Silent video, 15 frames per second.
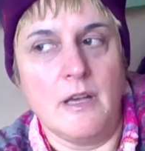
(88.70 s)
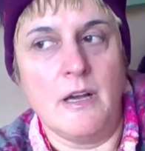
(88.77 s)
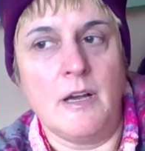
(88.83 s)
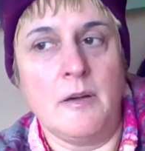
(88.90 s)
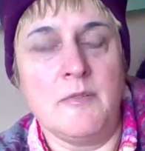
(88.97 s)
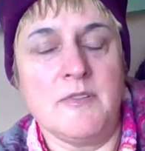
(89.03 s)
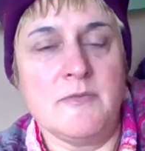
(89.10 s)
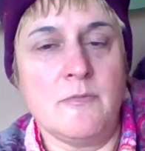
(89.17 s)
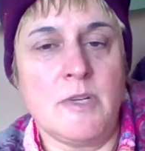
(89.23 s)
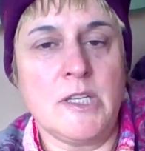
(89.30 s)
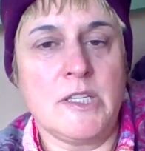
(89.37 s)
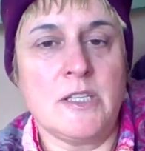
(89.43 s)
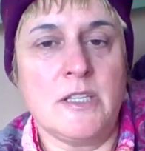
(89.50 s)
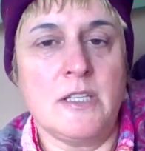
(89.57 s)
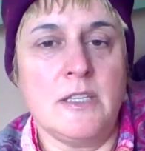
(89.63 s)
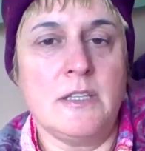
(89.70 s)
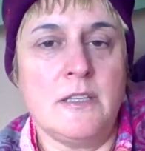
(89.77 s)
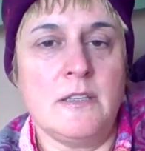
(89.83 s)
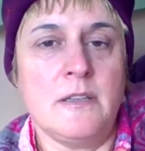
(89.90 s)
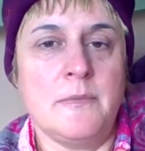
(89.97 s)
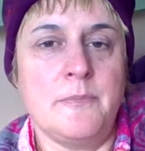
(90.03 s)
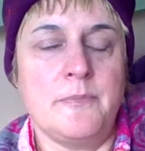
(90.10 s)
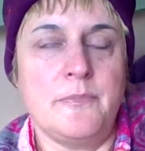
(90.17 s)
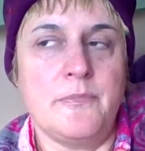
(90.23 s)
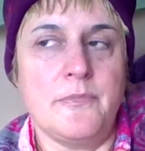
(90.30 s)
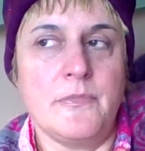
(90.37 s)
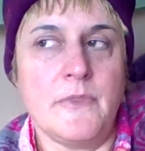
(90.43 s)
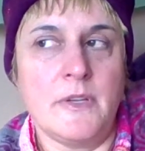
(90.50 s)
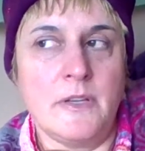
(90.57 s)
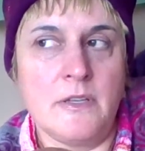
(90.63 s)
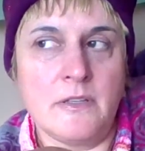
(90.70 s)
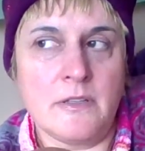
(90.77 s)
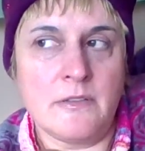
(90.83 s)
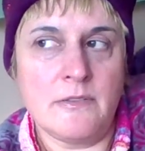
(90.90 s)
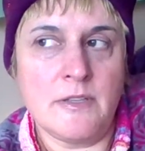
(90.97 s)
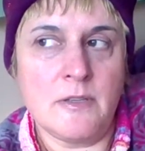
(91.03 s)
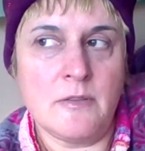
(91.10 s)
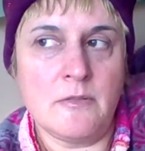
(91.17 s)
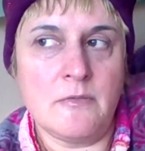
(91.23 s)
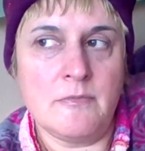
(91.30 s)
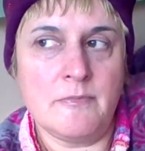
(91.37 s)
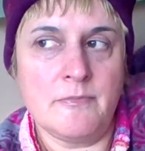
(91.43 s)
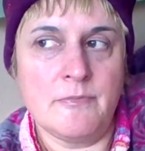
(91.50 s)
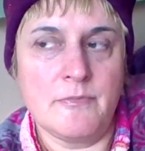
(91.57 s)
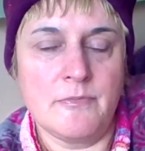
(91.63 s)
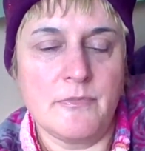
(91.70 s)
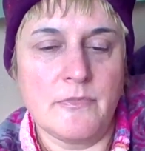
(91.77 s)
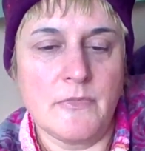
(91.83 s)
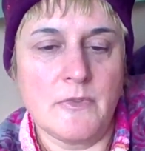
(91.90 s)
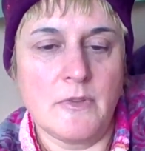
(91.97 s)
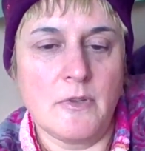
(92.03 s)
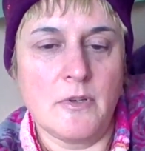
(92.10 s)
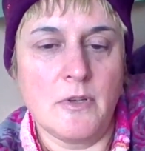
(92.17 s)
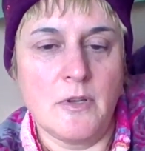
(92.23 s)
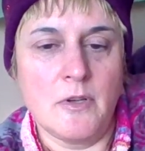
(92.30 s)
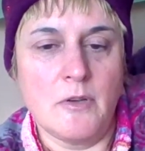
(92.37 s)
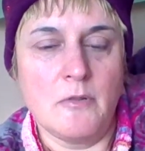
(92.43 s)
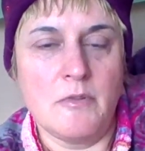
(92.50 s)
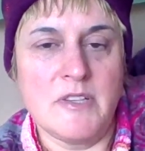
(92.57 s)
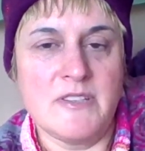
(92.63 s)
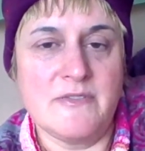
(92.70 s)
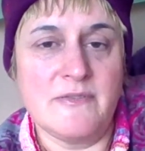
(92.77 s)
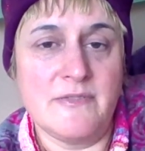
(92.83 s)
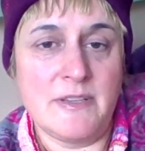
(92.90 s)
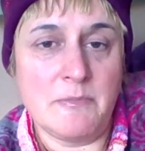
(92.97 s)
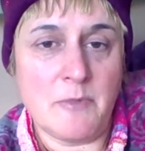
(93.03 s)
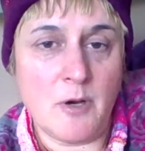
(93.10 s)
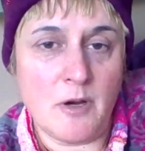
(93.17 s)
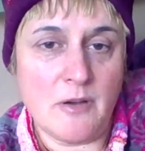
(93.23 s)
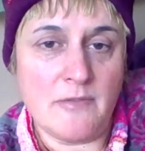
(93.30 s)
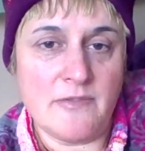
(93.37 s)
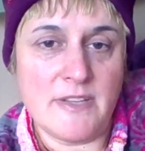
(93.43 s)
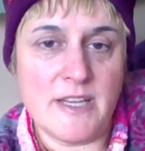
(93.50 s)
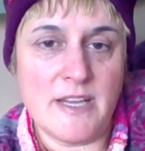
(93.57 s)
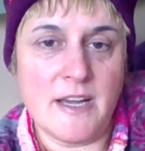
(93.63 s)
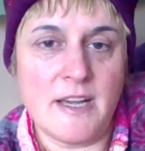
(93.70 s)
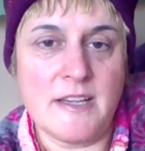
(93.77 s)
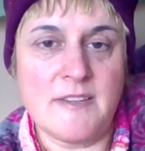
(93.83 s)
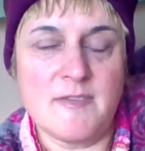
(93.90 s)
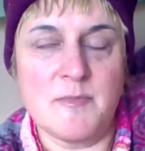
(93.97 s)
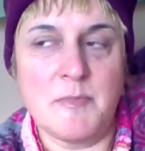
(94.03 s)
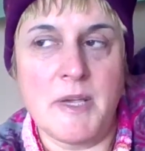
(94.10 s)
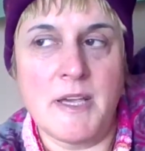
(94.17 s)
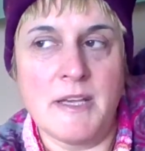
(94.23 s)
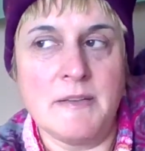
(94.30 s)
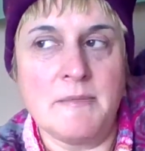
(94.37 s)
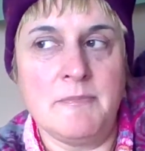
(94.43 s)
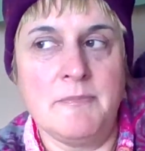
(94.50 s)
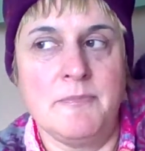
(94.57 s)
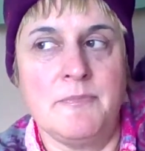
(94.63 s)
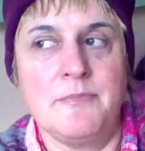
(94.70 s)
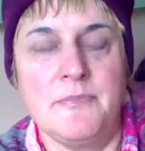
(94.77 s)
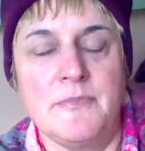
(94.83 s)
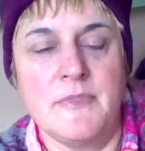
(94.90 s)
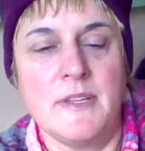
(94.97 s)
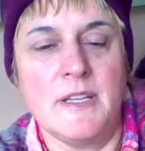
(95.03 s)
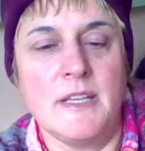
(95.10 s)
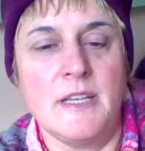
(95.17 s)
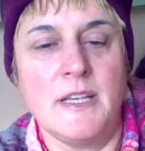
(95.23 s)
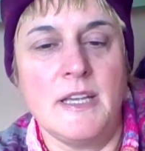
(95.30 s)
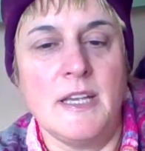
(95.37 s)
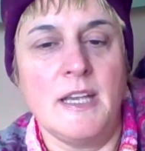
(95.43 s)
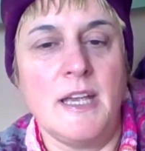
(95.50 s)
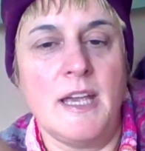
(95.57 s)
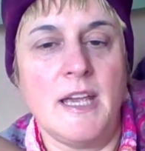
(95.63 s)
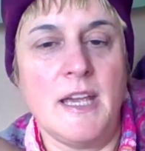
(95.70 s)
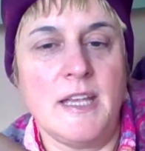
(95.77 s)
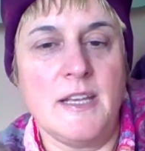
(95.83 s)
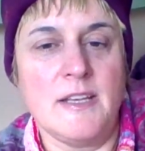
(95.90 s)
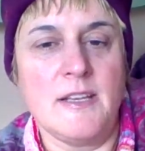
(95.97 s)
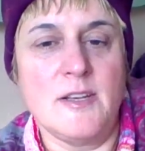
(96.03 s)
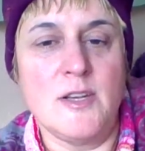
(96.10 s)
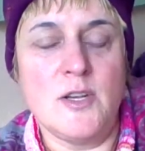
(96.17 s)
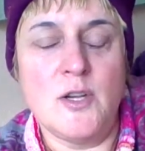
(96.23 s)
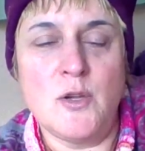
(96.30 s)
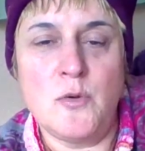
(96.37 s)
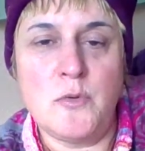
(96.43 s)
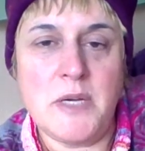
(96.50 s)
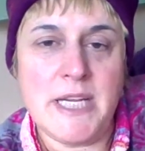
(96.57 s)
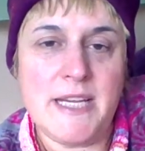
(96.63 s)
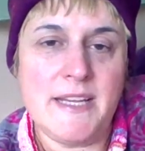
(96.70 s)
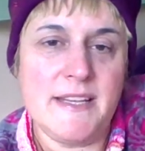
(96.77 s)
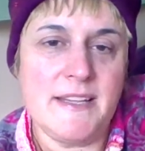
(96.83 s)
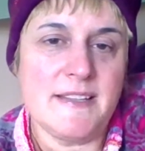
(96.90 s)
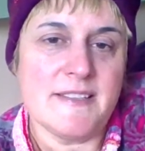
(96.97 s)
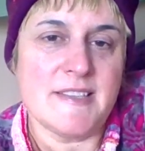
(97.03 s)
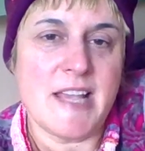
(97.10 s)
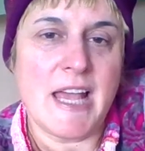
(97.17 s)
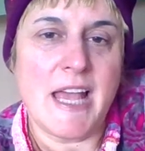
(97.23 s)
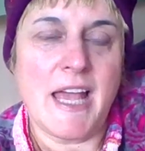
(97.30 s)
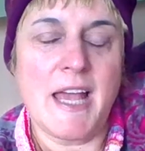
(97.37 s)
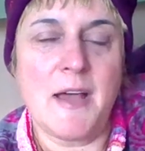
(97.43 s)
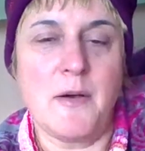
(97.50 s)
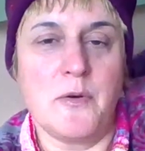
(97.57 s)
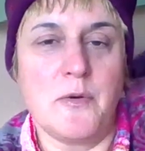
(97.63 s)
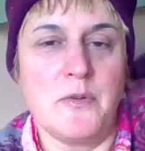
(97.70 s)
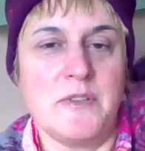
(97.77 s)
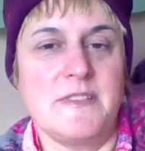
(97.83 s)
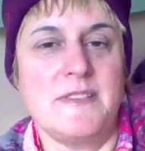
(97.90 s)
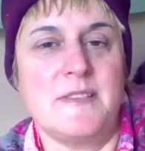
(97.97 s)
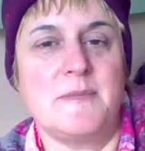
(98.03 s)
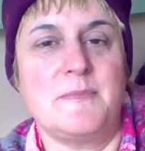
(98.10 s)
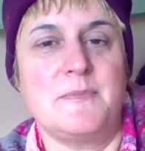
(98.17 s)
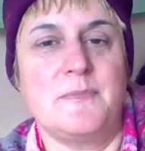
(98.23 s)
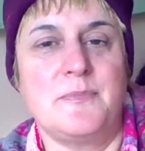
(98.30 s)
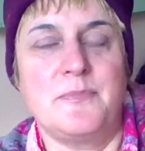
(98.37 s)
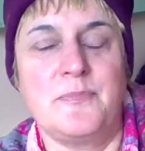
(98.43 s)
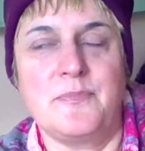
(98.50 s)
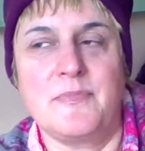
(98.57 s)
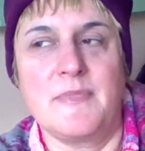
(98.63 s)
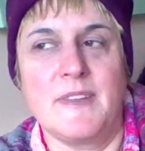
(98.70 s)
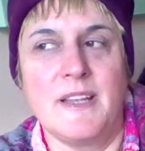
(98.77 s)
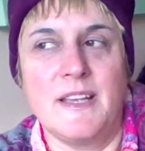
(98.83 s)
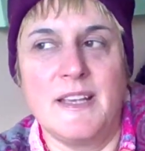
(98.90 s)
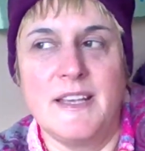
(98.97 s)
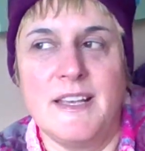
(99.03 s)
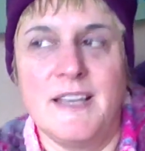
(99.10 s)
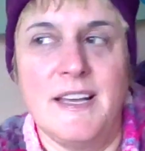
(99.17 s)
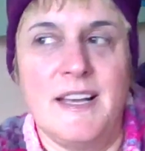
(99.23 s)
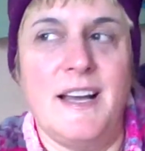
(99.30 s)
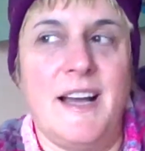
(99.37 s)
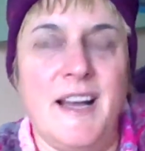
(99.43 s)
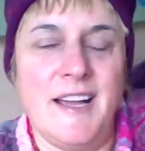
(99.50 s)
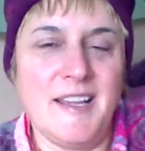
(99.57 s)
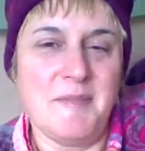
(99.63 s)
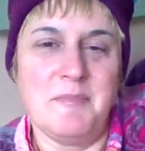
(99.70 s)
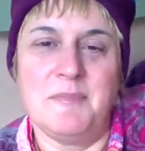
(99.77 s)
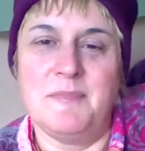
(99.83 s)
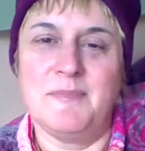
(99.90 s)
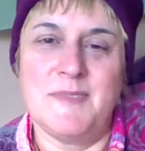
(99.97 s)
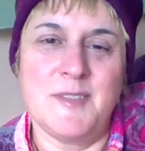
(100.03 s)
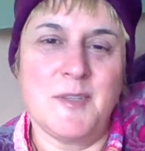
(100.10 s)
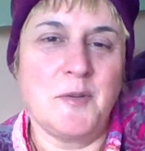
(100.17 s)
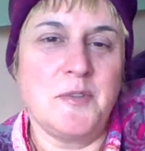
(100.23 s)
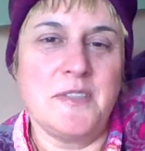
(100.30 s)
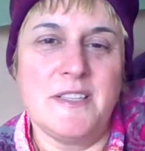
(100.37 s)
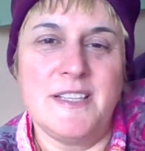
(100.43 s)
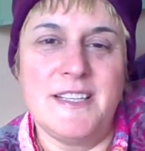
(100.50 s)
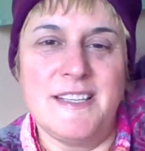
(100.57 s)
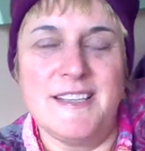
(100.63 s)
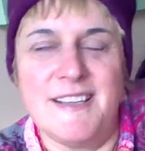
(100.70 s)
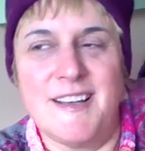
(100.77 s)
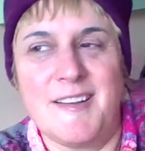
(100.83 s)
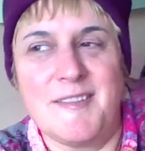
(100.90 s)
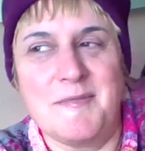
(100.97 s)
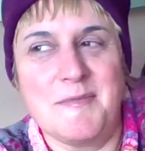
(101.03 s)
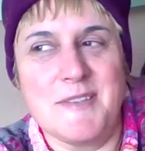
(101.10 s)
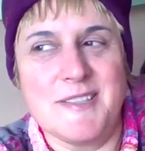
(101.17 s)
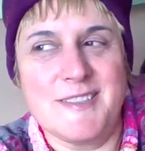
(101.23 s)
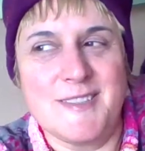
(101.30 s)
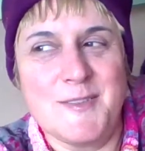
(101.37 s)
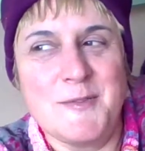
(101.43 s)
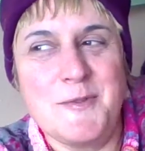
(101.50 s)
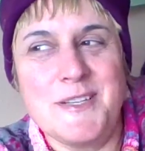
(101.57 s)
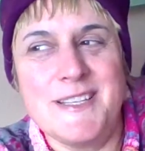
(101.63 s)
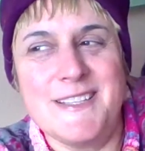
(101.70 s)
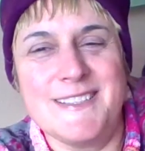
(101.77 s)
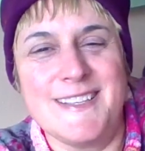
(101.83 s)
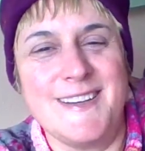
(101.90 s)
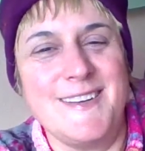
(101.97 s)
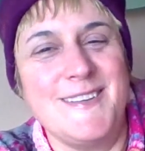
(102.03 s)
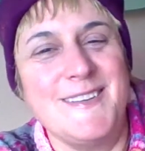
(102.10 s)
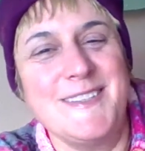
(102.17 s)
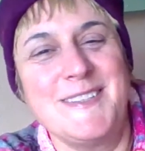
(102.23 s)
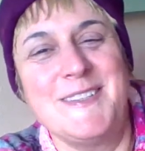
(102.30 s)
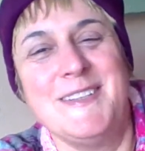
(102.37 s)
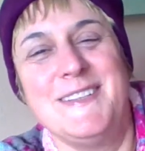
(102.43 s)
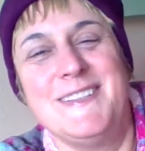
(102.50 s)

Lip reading: I was watching an interview with Wim Hof, the Iceman, and Louis House. I am totally in love with Louis House.